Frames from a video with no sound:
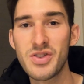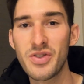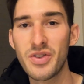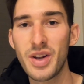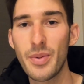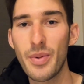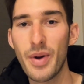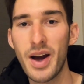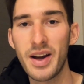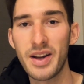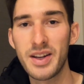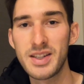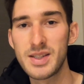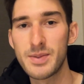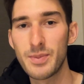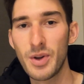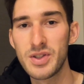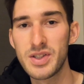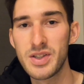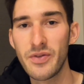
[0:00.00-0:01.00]
is there any parking
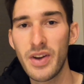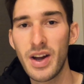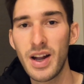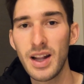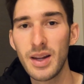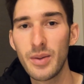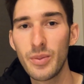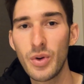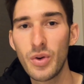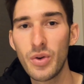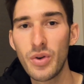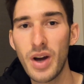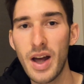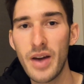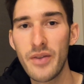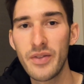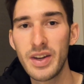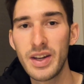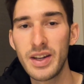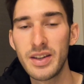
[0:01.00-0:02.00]
spots available?
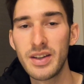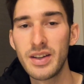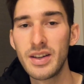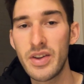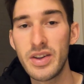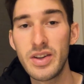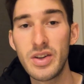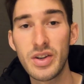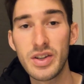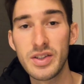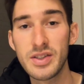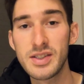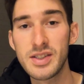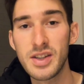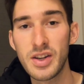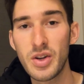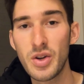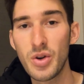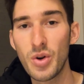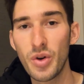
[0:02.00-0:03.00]
And then you can
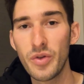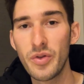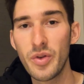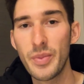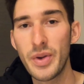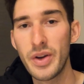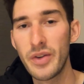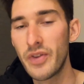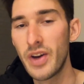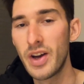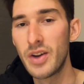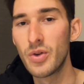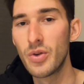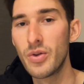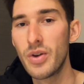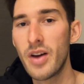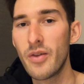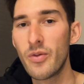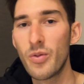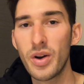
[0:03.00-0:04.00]
secure them if they
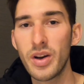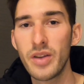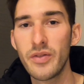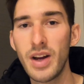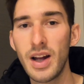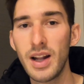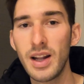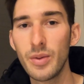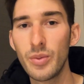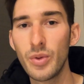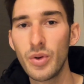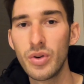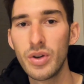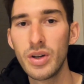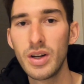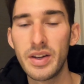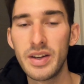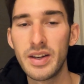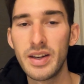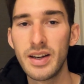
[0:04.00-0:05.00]
do have one available.
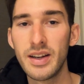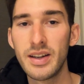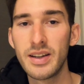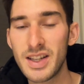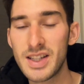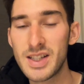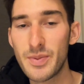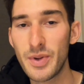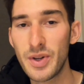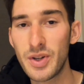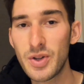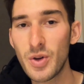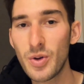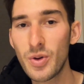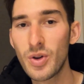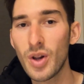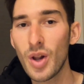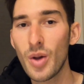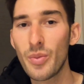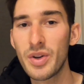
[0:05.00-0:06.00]
But yeah, it needs to be
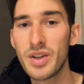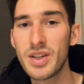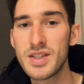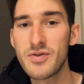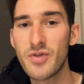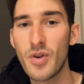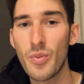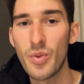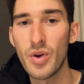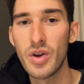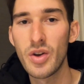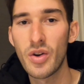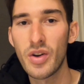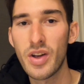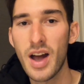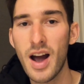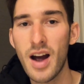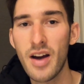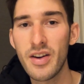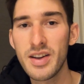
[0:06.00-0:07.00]
2 kilometers from where your
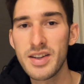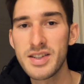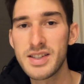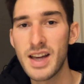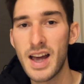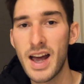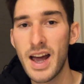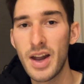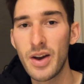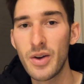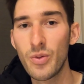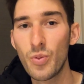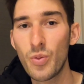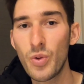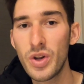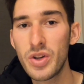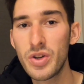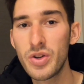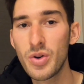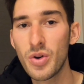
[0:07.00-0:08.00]
car is, and
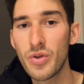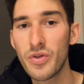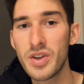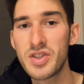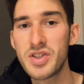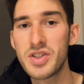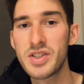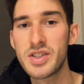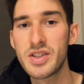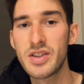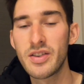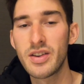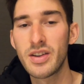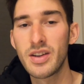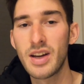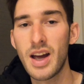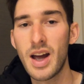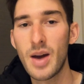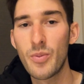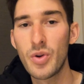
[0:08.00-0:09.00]
when you're
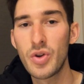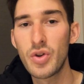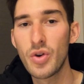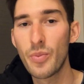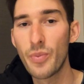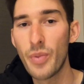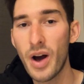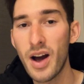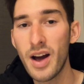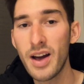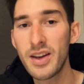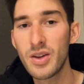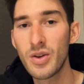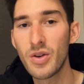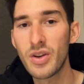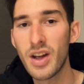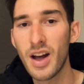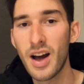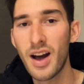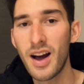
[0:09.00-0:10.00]
registering and when you're buying
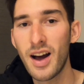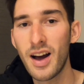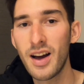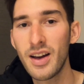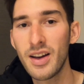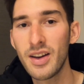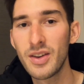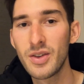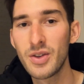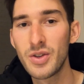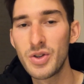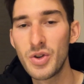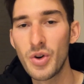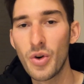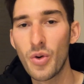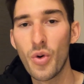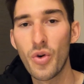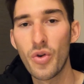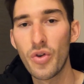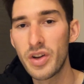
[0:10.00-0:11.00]
your car,
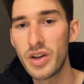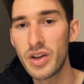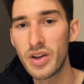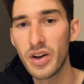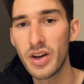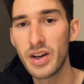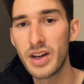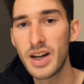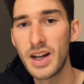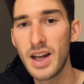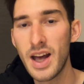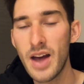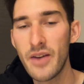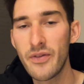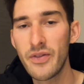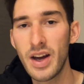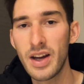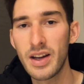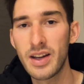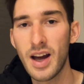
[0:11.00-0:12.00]
you're already going to need to
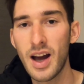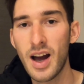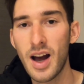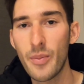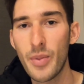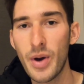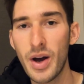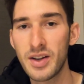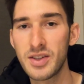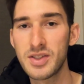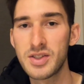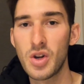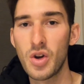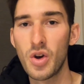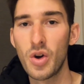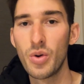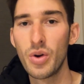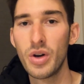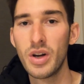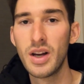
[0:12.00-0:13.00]
have that car park.
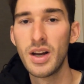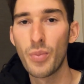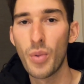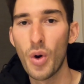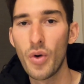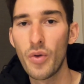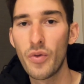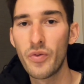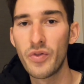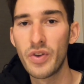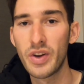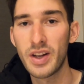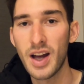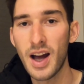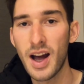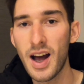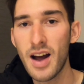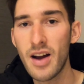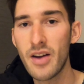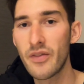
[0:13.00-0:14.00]
So both the
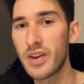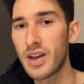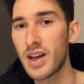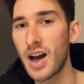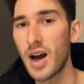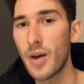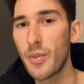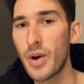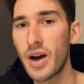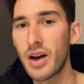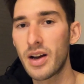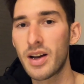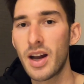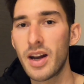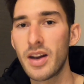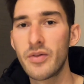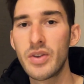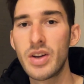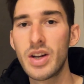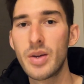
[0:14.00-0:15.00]
car and the car park
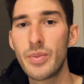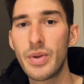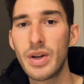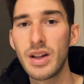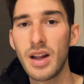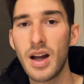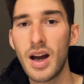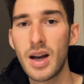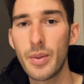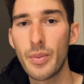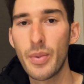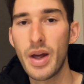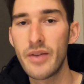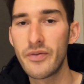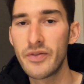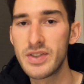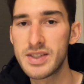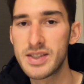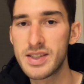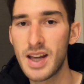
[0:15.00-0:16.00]
kind of need to be lined up
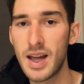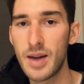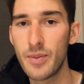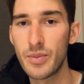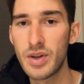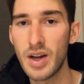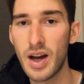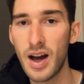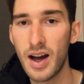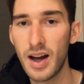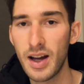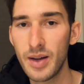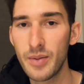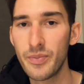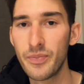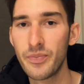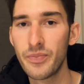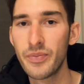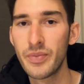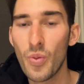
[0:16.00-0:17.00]
at the same time.